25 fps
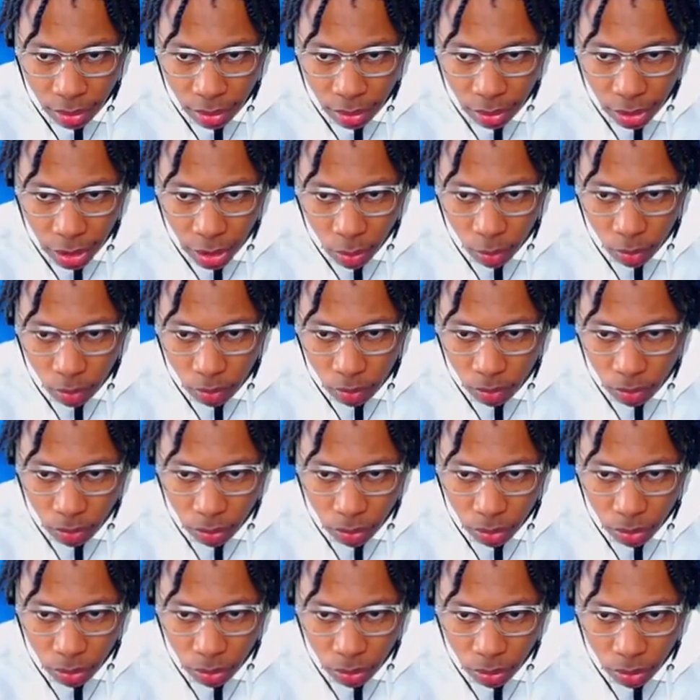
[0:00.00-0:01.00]
Go.
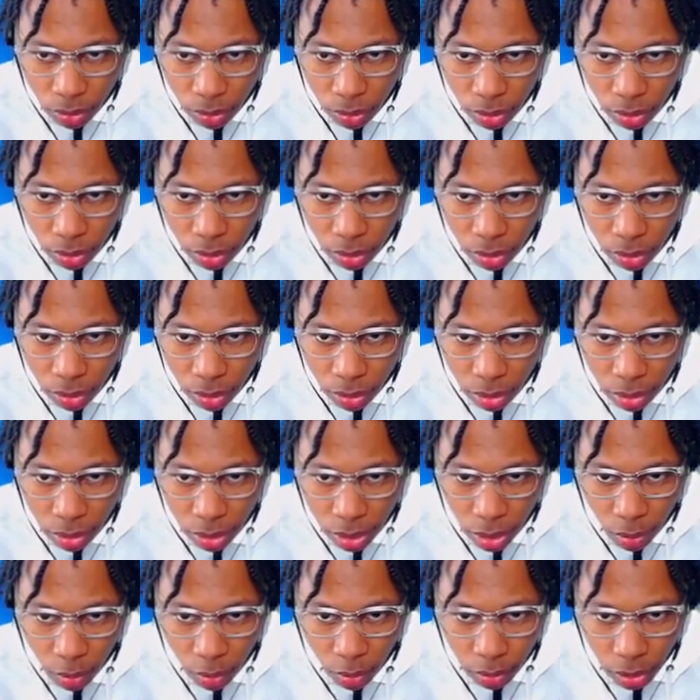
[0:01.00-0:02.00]

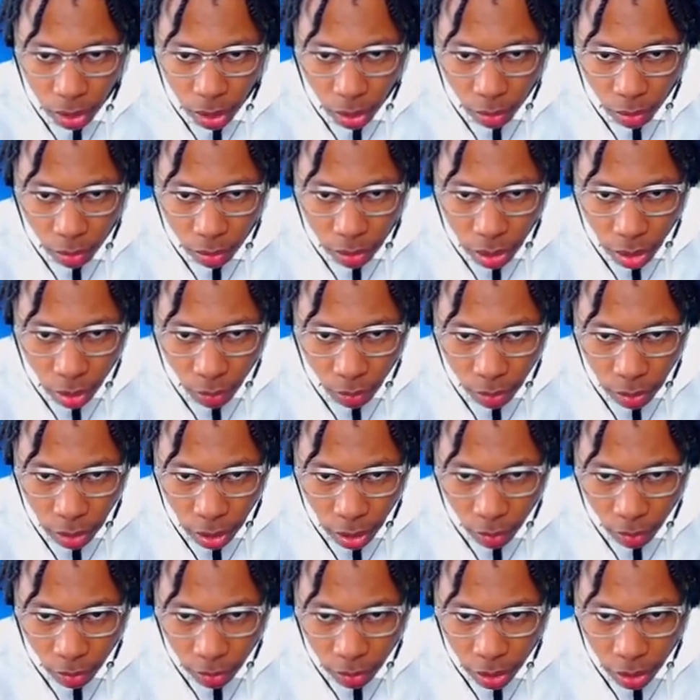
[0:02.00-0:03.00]
Go, go, go,
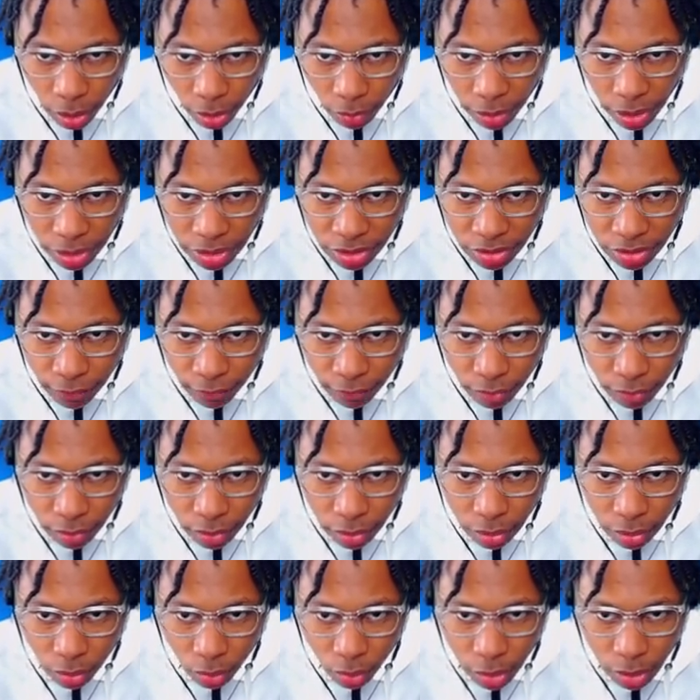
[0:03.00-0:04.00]
go, go. That's...
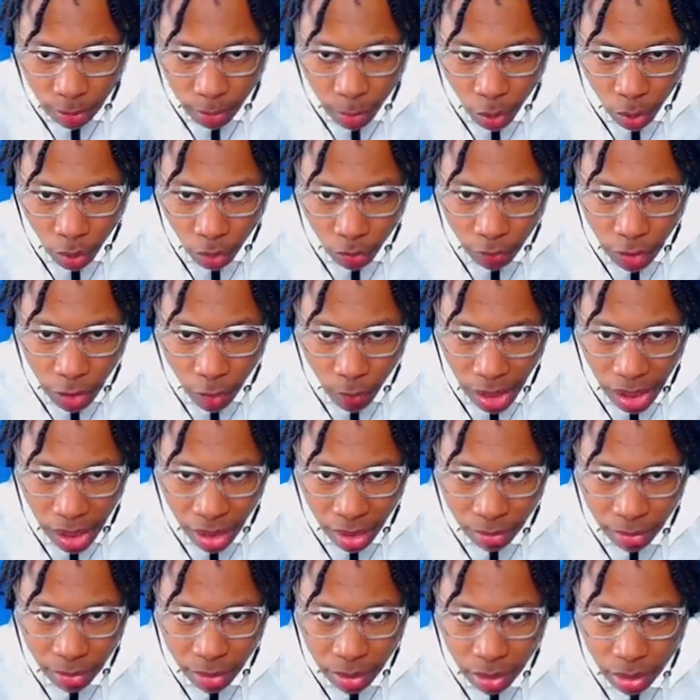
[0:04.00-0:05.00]
Oh, good move. Go
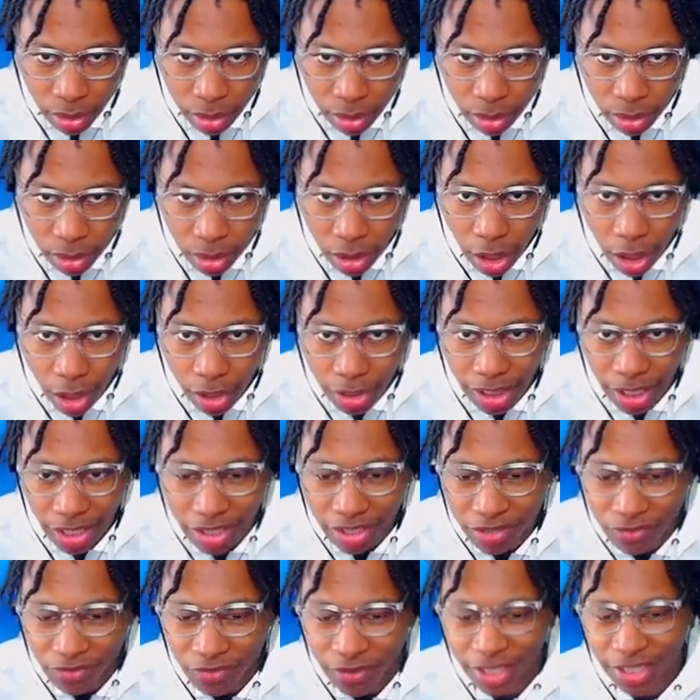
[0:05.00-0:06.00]
up. Oh, I thought
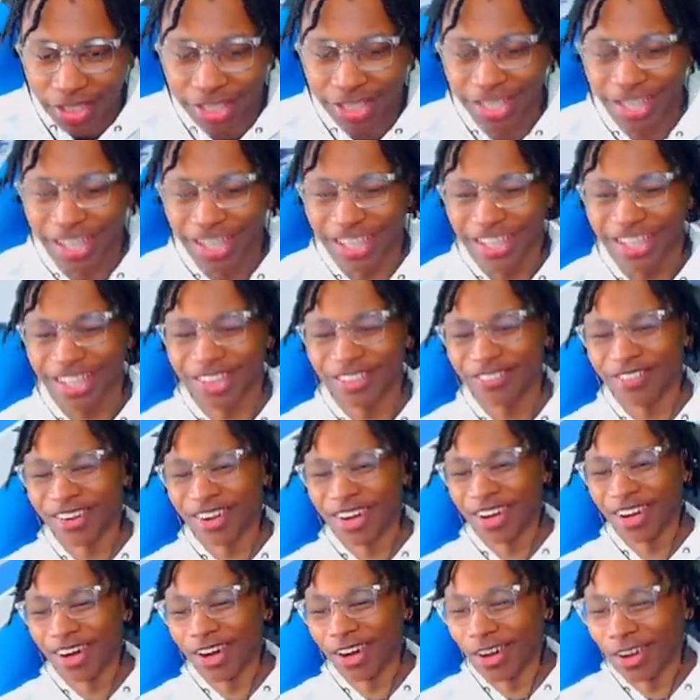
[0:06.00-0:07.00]
was finna dunk. Come
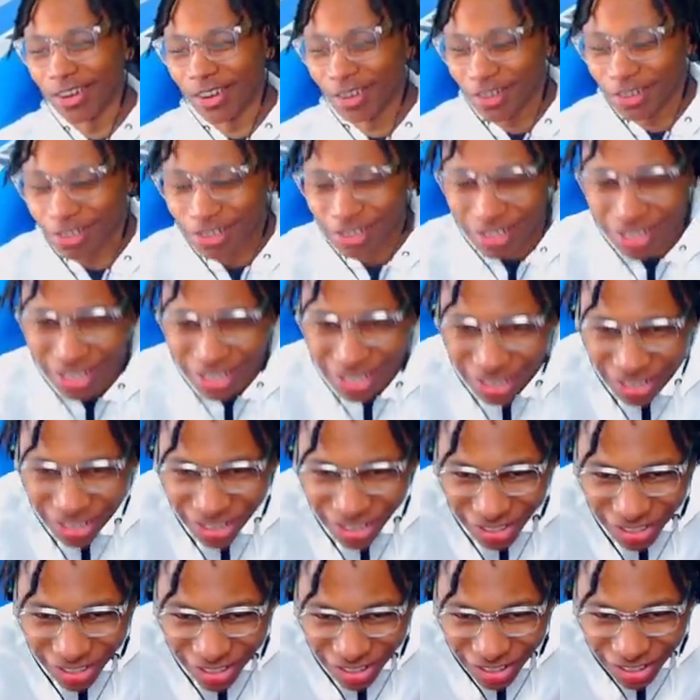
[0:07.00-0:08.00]
on.
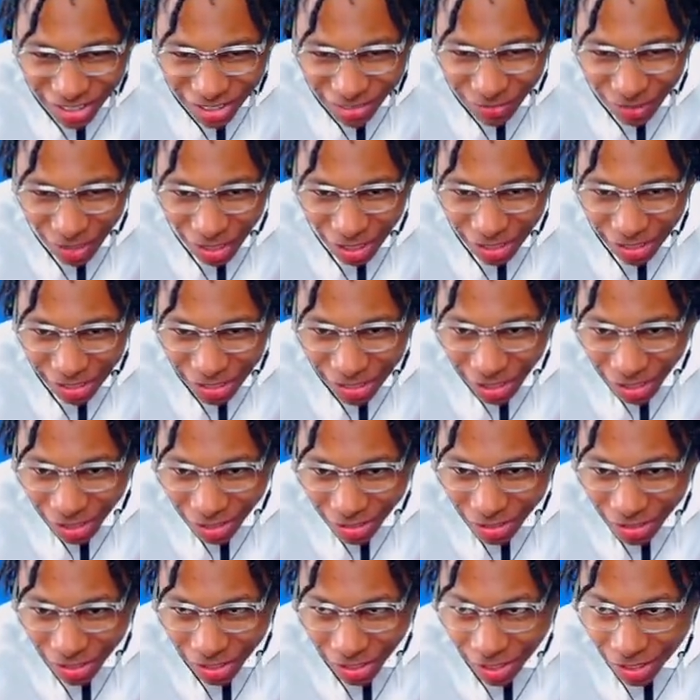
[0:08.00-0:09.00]
about to
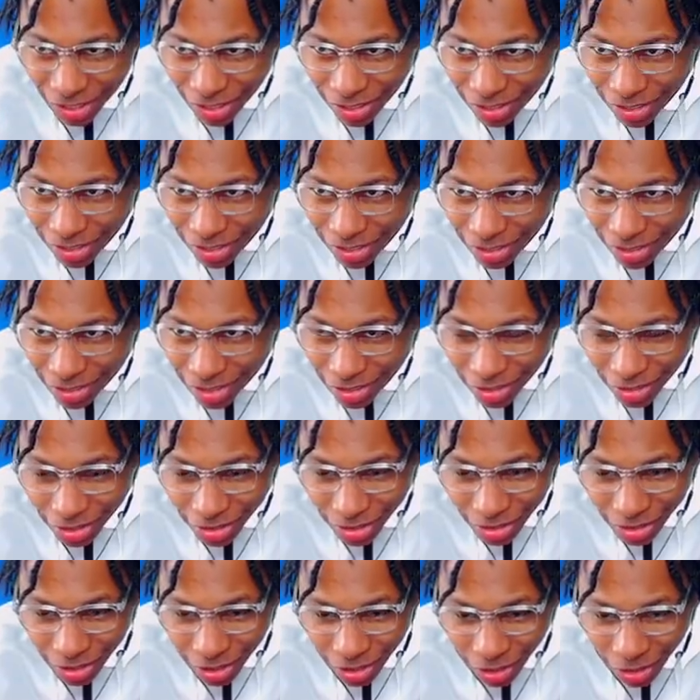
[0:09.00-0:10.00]
dunk that.
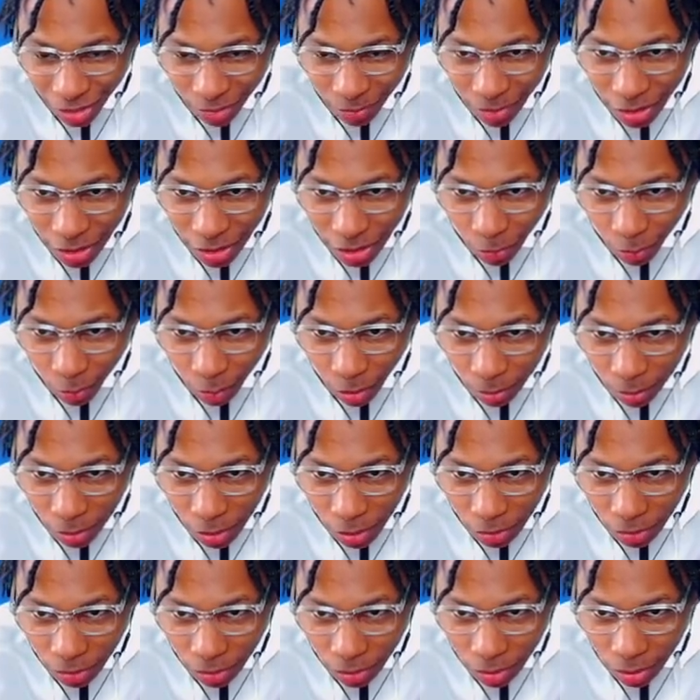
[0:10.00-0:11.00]
All right, we need one
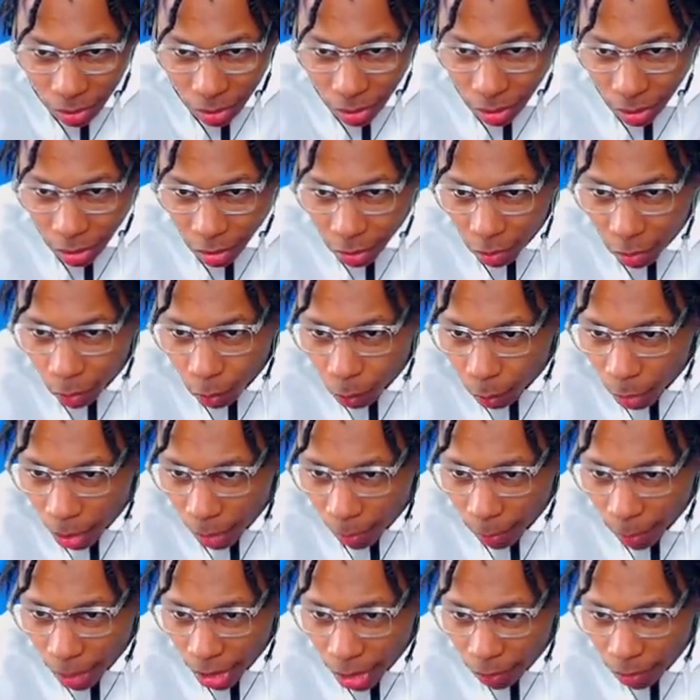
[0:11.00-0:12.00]
more. One
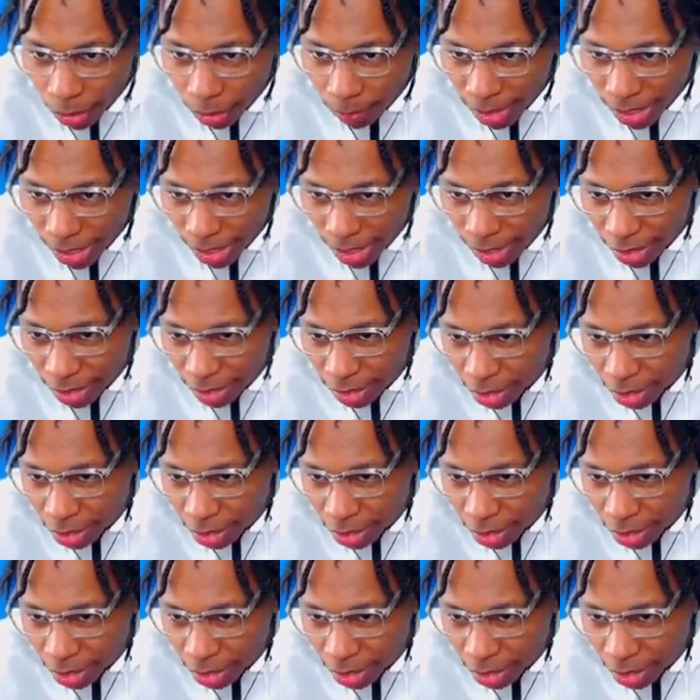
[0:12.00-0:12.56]
more. Give me that.